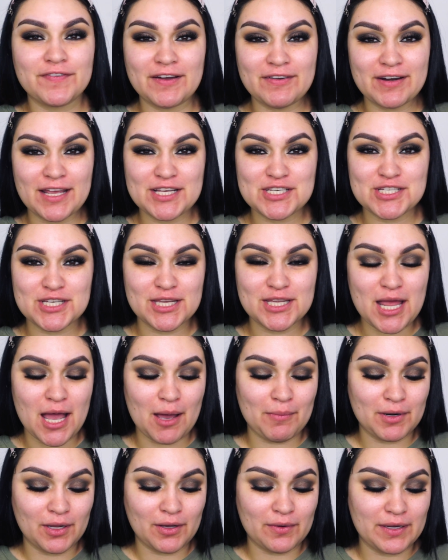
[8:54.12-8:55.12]
foundation,
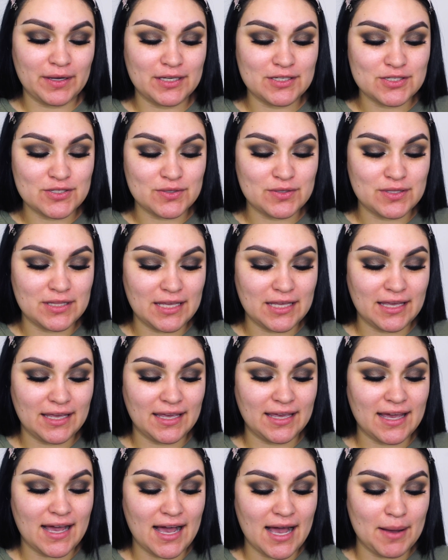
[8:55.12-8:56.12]
I'm gonna go into
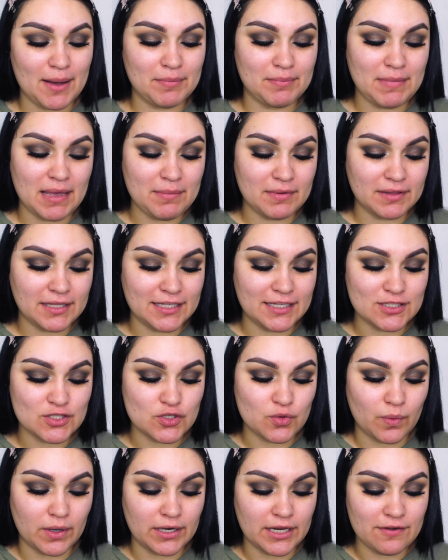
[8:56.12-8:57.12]
the Maybelline
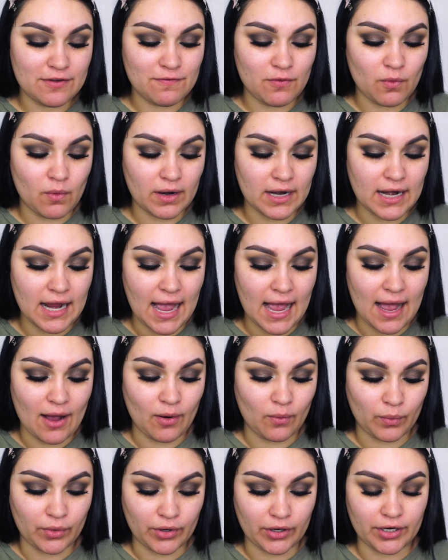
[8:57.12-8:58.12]
24
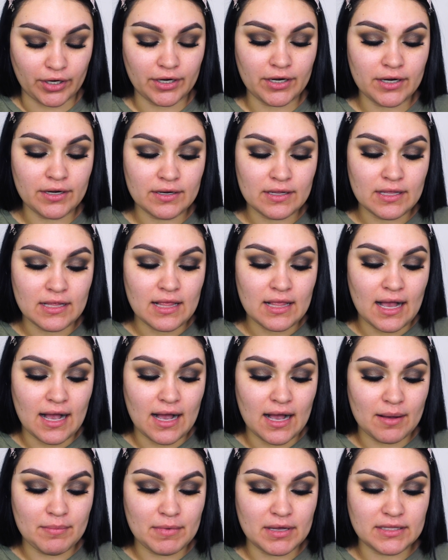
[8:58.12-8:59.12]
Hour.
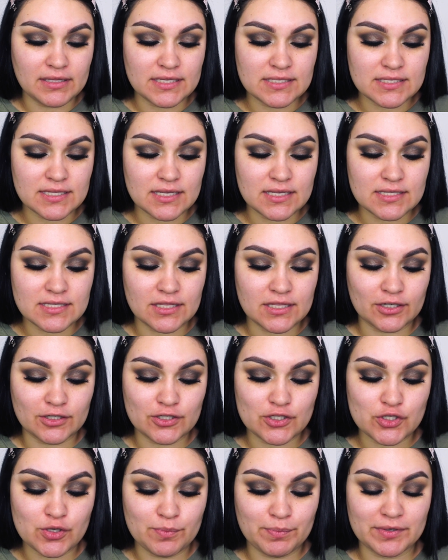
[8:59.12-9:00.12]
This is their
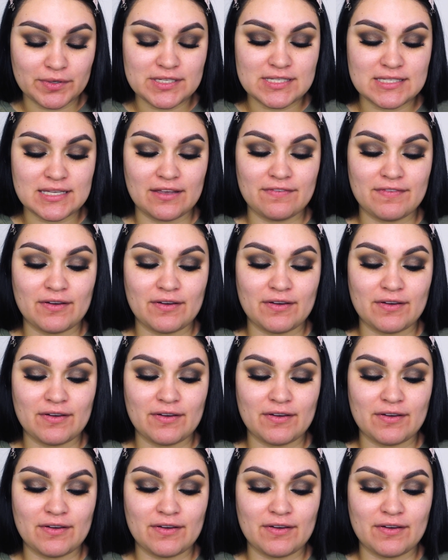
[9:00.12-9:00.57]
Super Stay